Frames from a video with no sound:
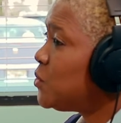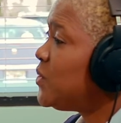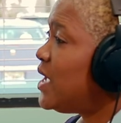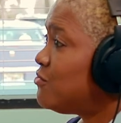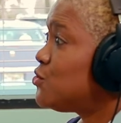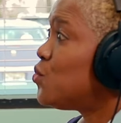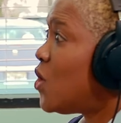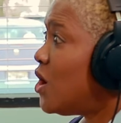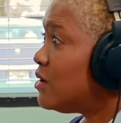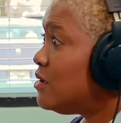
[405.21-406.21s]
but we have to
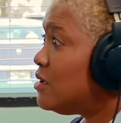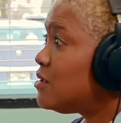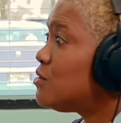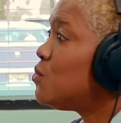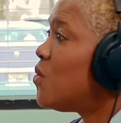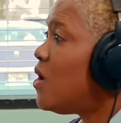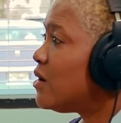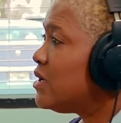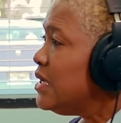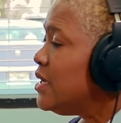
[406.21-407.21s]
walk the
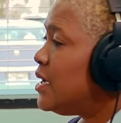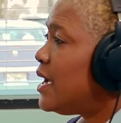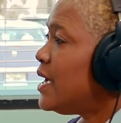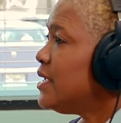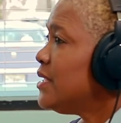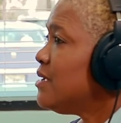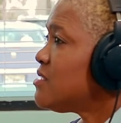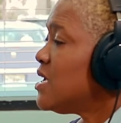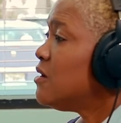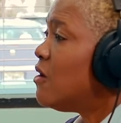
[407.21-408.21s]
walk. And it is
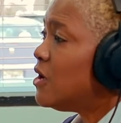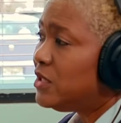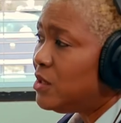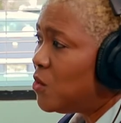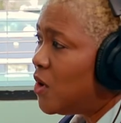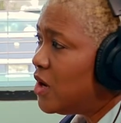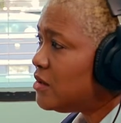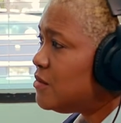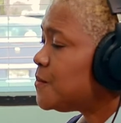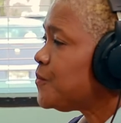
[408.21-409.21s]
a godly walk,